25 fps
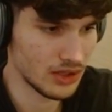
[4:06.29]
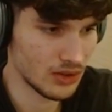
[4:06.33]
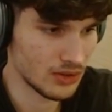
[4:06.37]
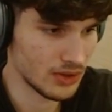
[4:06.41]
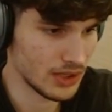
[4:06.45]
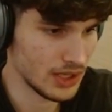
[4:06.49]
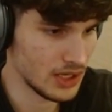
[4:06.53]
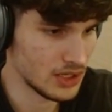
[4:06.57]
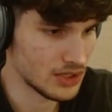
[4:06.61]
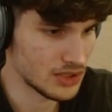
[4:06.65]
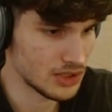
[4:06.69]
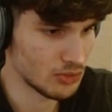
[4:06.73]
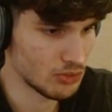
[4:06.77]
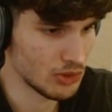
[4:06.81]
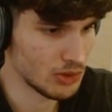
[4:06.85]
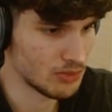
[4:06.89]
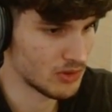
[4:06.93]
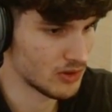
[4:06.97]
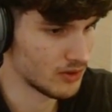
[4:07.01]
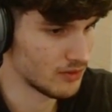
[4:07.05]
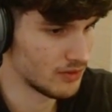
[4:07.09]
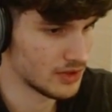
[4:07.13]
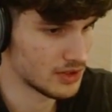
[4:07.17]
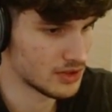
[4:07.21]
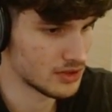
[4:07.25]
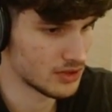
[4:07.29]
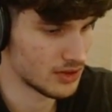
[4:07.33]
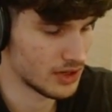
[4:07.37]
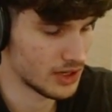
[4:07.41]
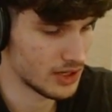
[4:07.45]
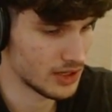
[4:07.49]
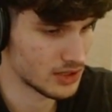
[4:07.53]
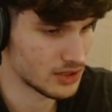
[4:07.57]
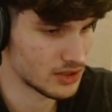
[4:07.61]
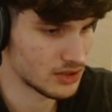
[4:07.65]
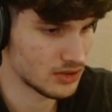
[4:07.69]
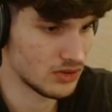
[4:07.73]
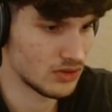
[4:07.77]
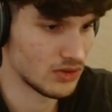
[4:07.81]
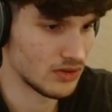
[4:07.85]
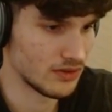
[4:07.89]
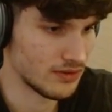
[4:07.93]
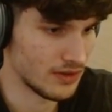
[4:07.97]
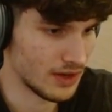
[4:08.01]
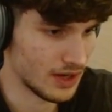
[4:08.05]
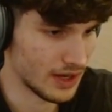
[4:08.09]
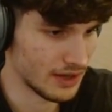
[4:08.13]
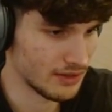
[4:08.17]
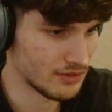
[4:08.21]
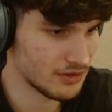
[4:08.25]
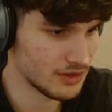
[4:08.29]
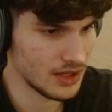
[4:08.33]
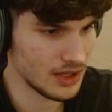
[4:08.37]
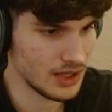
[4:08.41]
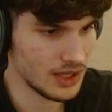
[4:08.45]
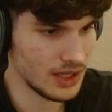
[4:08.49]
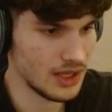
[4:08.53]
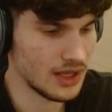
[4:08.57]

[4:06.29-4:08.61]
a location with Professor X on 5,